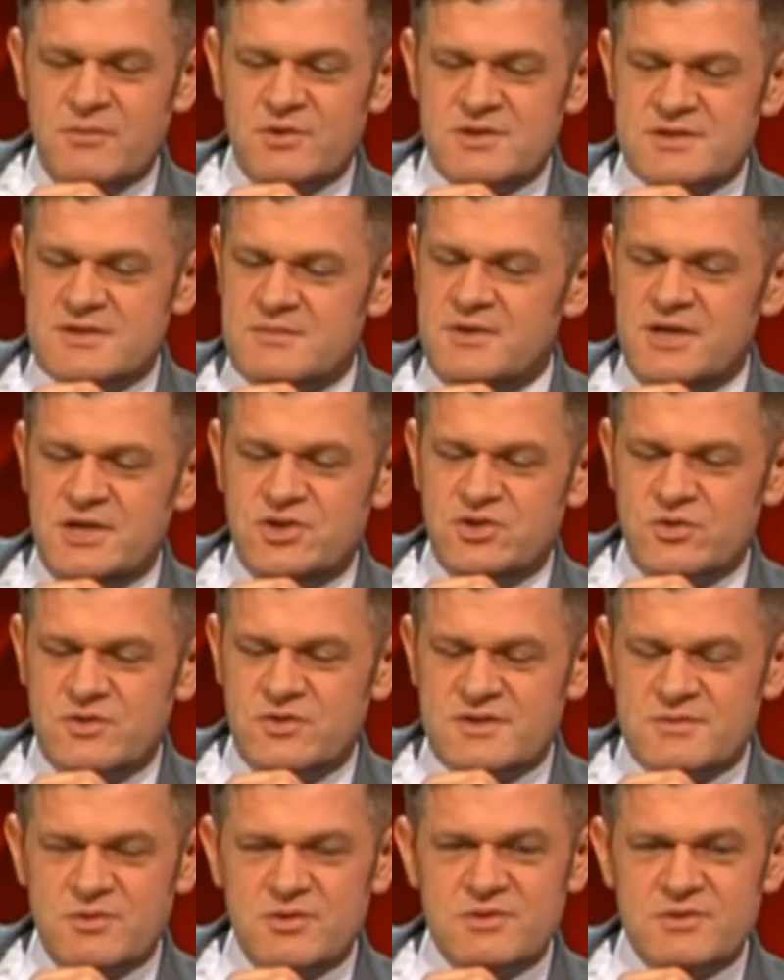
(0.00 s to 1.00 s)
He must have made
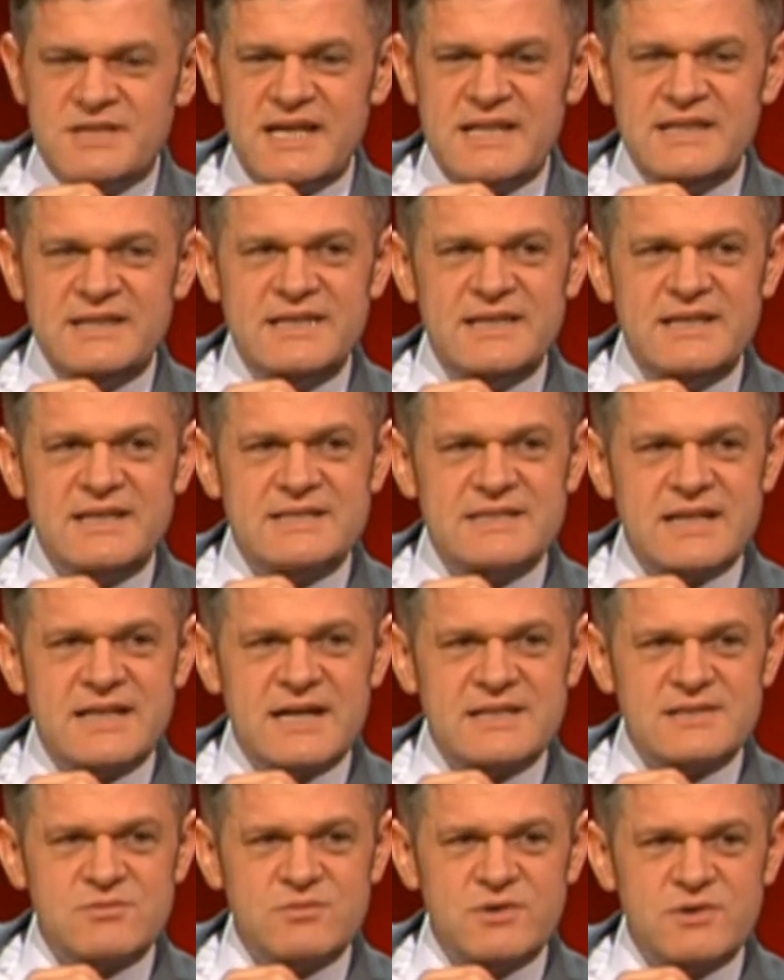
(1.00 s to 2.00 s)
jokes about 10 things
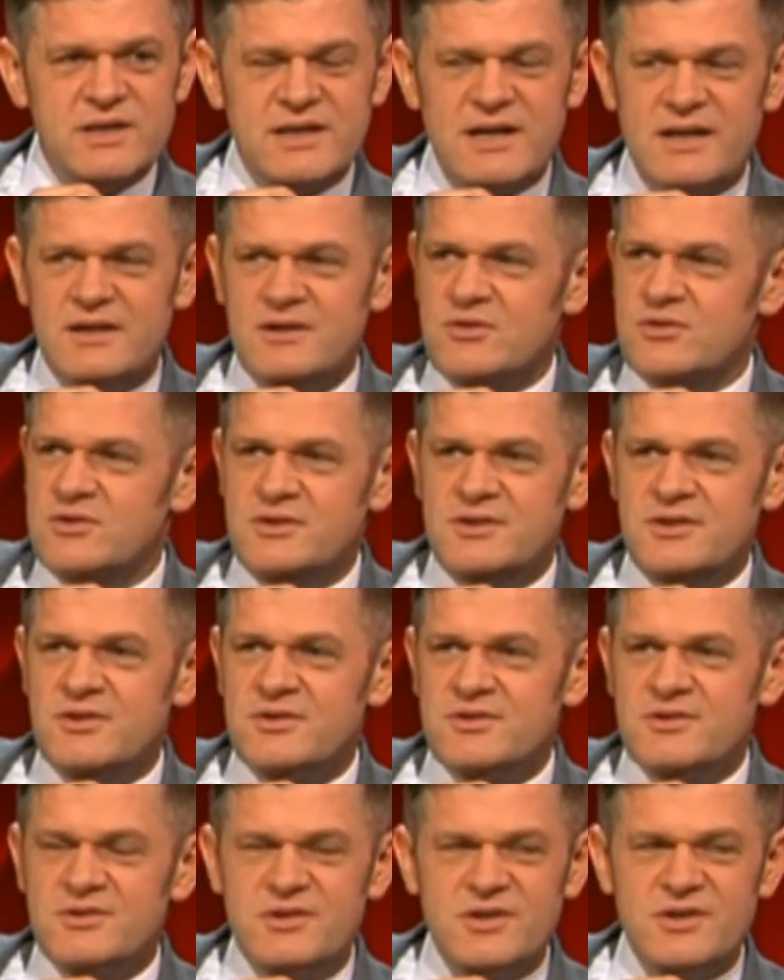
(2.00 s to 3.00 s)
last week, and none of the
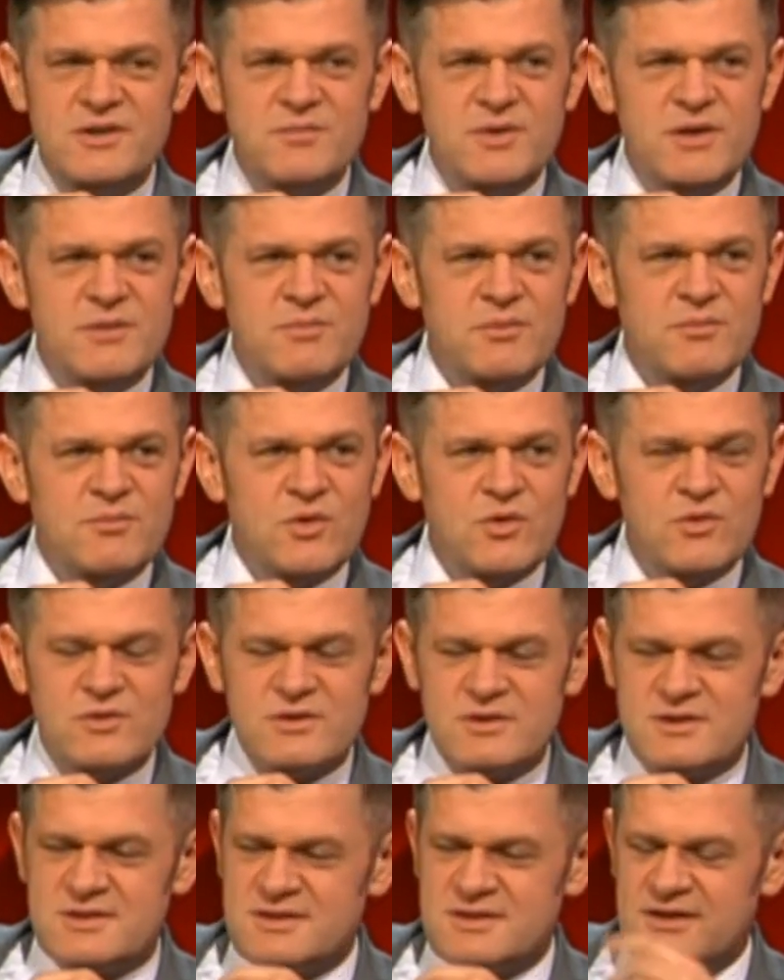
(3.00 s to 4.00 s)
other 9 people
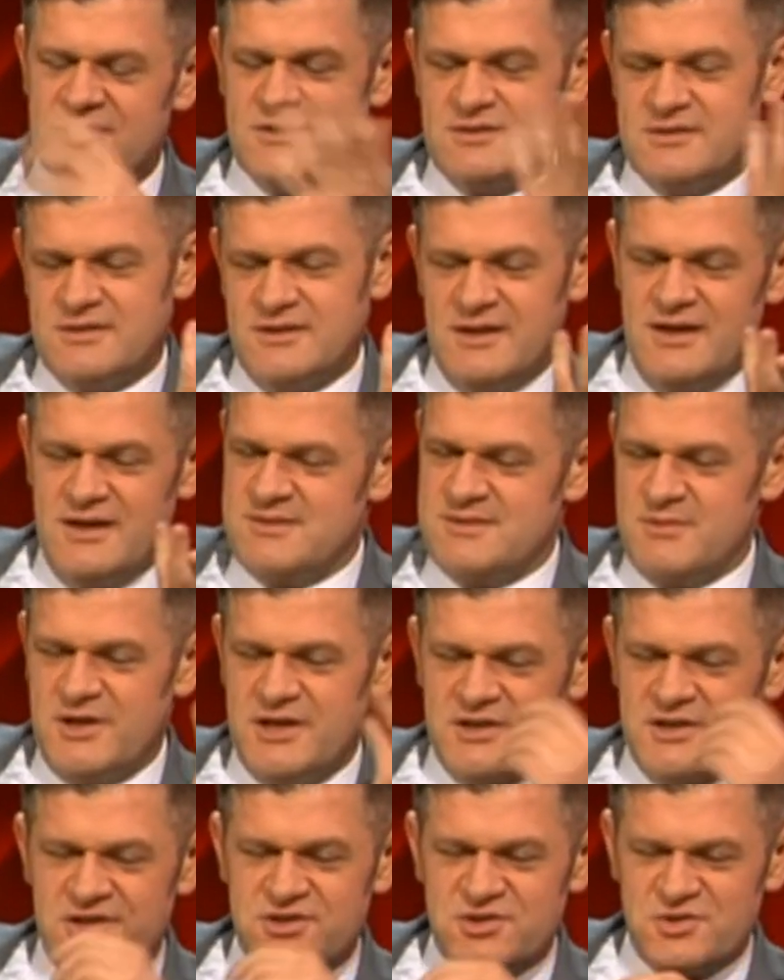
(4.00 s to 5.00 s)
moaned because they all thought he's
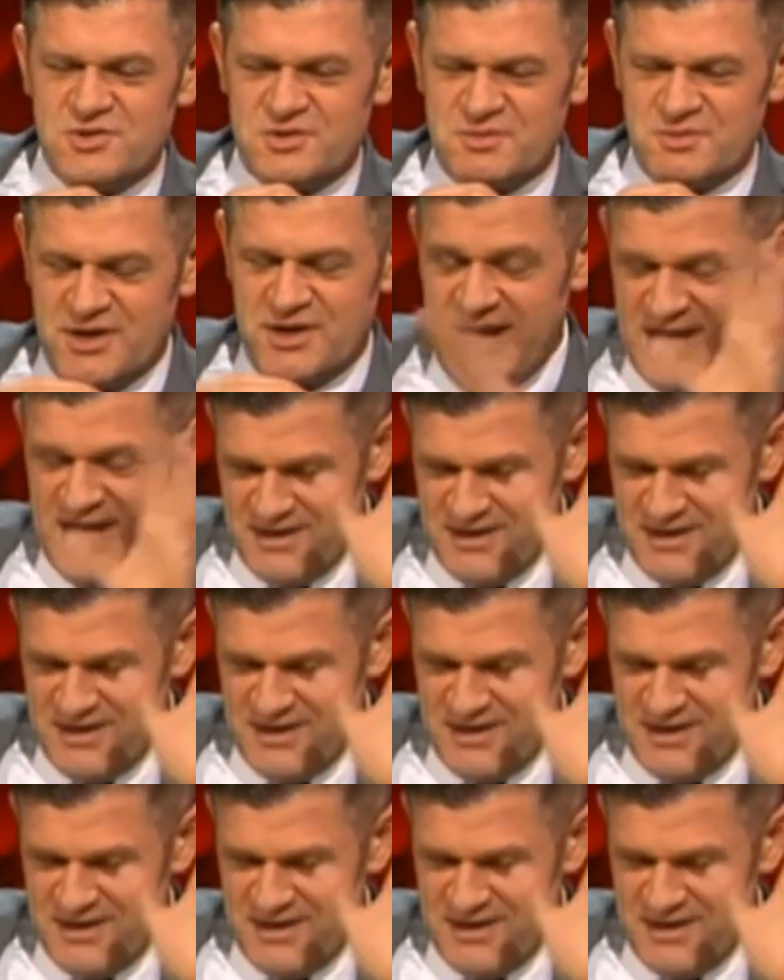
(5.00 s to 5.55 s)
making a joke about